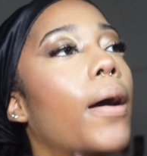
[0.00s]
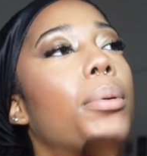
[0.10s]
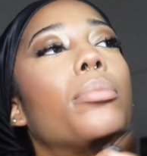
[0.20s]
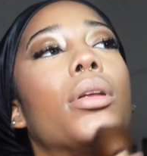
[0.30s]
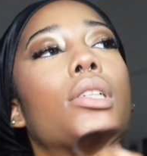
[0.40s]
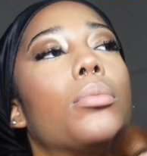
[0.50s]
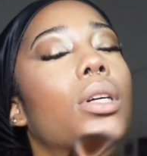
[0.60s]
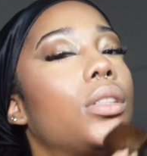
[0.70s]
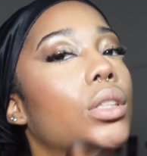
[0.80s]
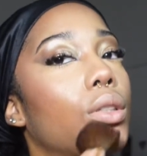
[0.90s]
I put blush on my
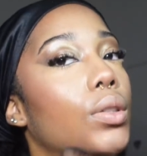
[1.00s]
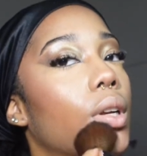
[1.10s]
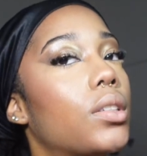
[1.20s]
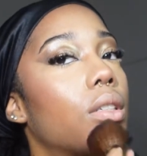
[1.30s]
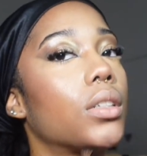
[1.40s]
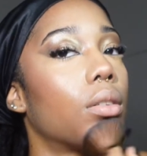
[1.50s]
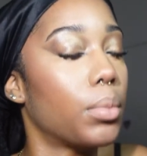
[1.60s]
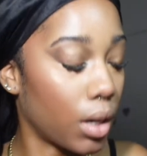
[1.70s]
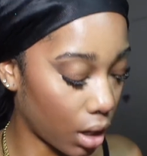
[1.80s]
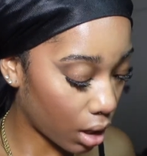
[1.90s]
chin too. That's just
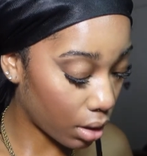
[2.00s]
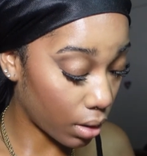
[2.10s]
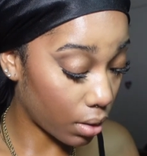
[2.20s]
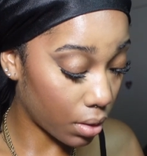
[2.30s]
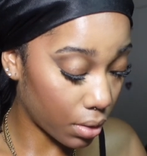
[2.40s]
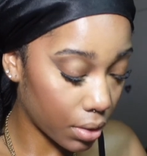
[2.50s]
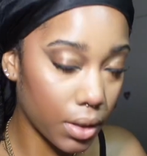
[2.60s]
something I do. I don't know